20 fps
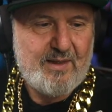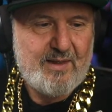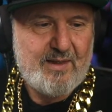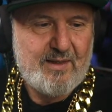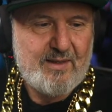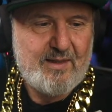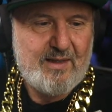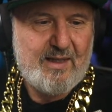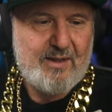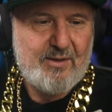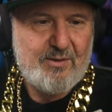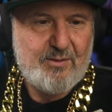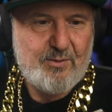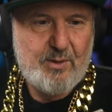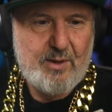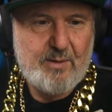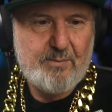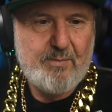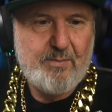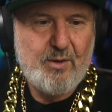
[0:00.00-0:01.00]
But now
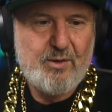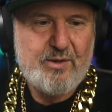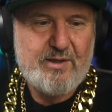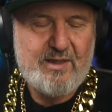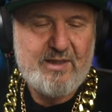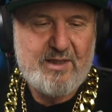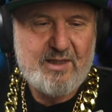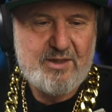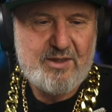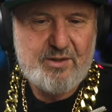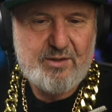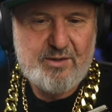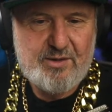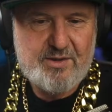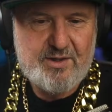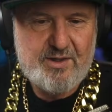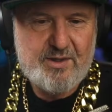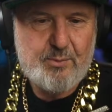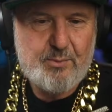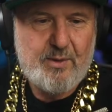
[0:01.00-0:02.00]
I mostly just
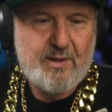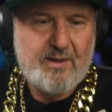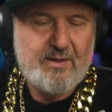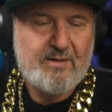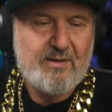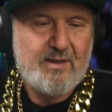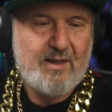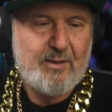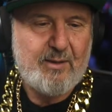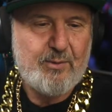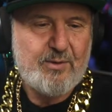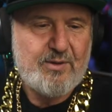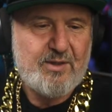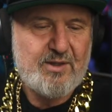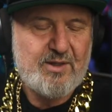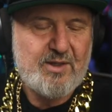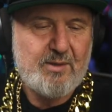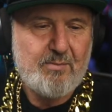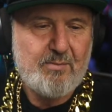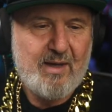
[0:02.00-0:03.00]
use this one,
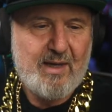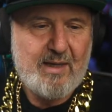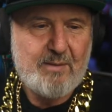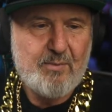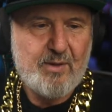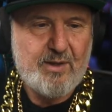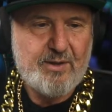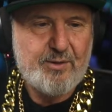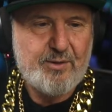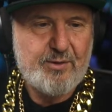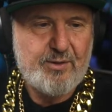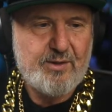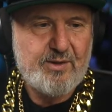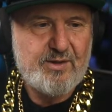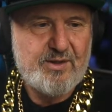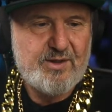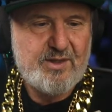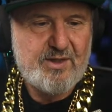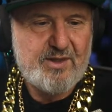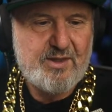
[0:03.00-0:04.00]
which is the main
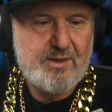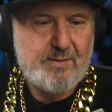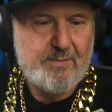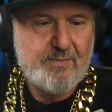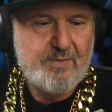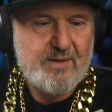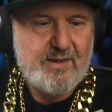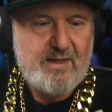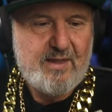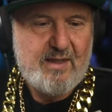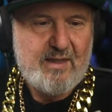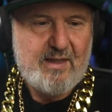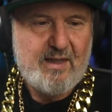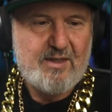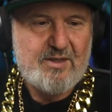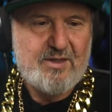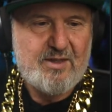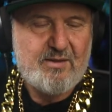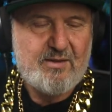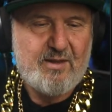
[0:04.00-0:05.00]
microgrid system.
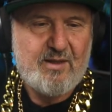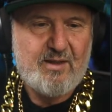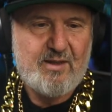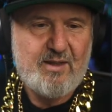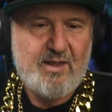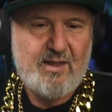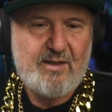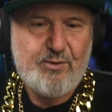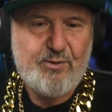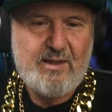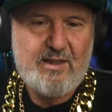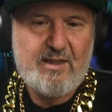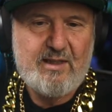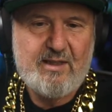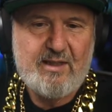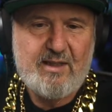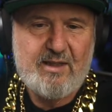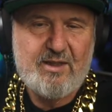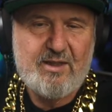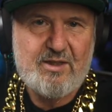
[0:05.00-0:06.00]
And so I really
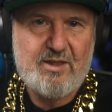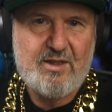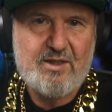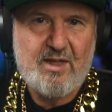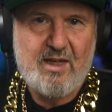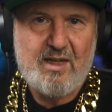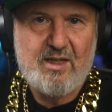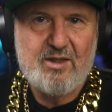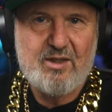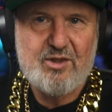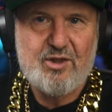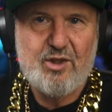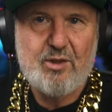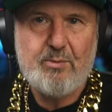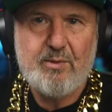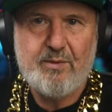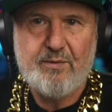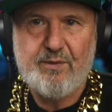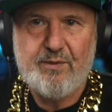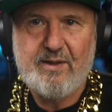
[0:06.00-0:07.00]
like this as a
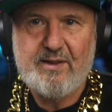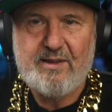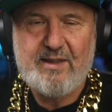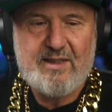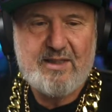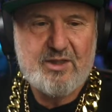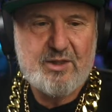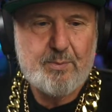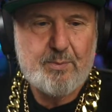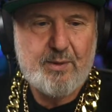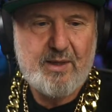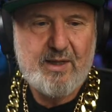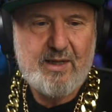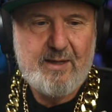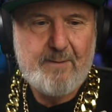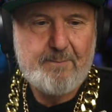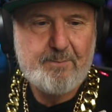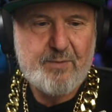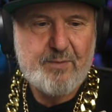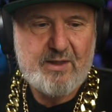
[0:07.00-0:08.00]
consumer-friendly
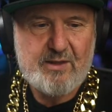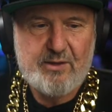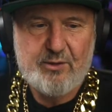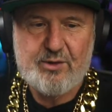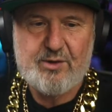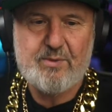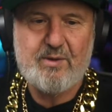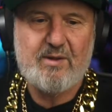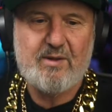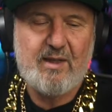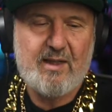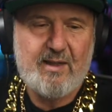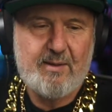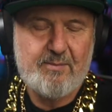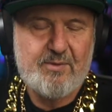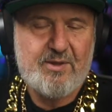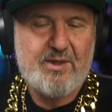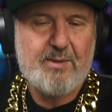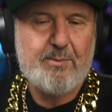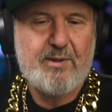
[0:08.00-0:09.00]
display. It looks
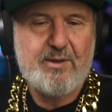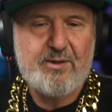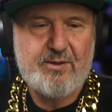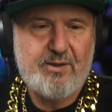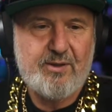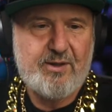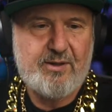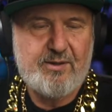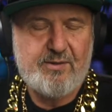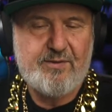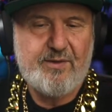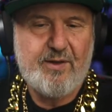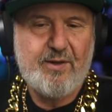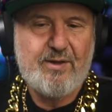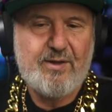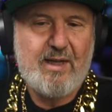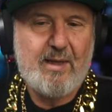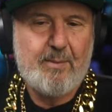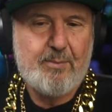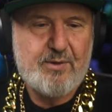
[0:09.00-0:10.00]
similar on a
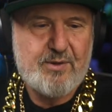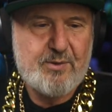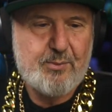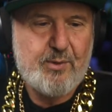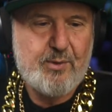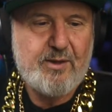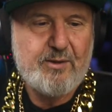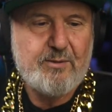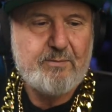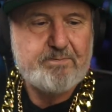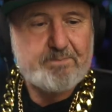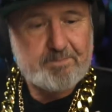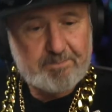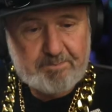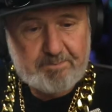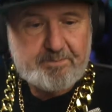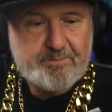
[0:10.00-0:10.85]
phone app as well.